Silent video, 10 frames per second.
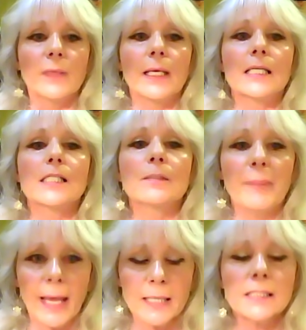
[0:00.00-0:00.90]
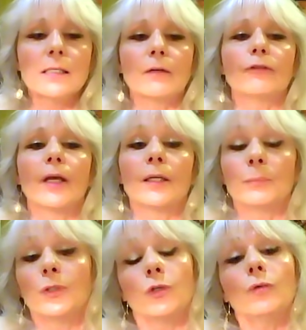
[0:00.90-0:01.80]
expansive, and
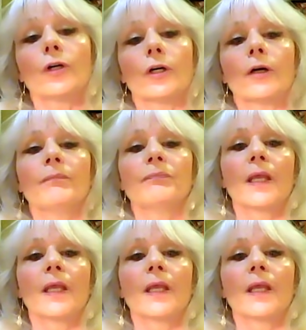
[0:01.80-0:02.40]
pure